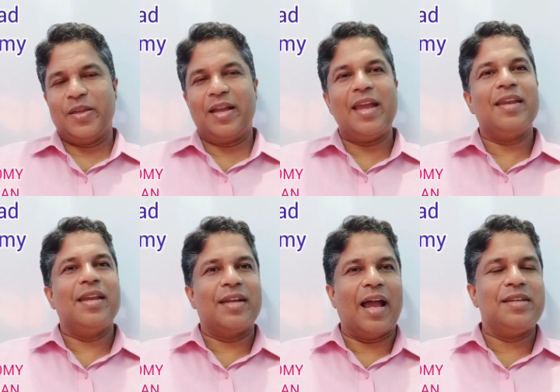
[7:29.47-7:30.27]
Again,
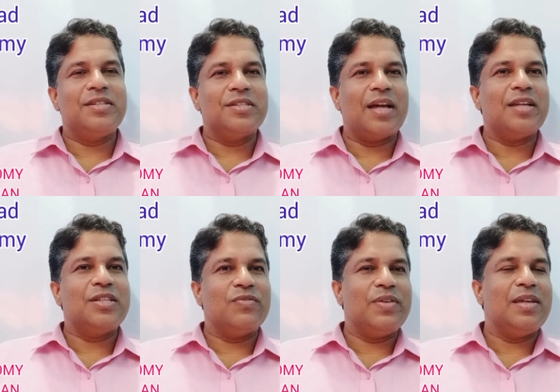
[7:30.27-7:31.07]
in
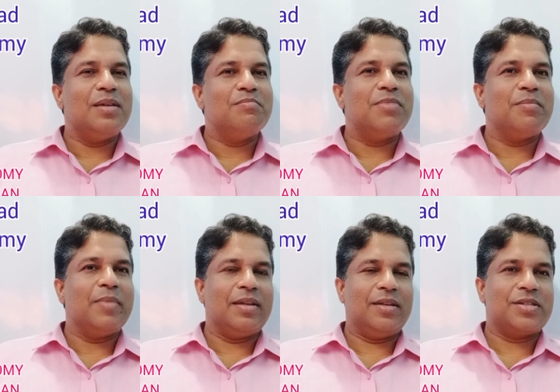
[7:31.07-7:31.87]
1990, we
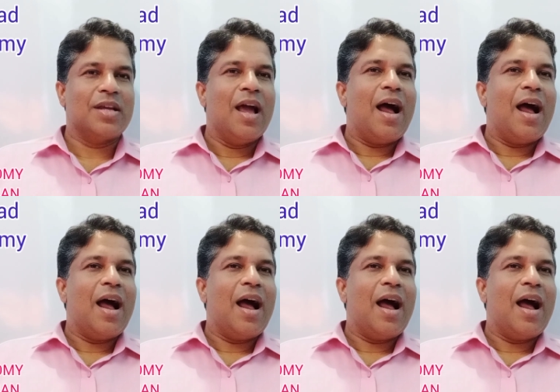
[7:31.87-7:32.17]
implemented